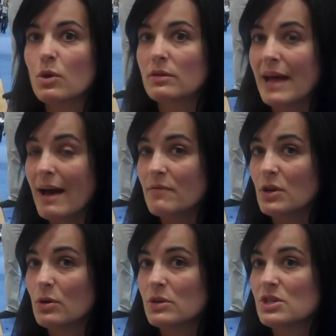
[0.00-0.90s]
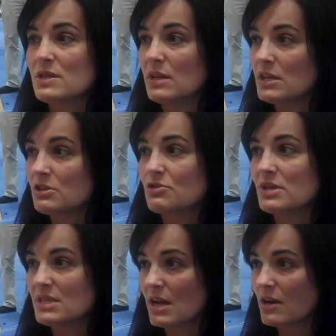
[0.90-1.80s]
or LabVIEW, which is an
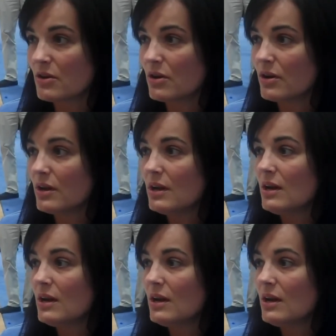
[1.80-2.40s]
industry standard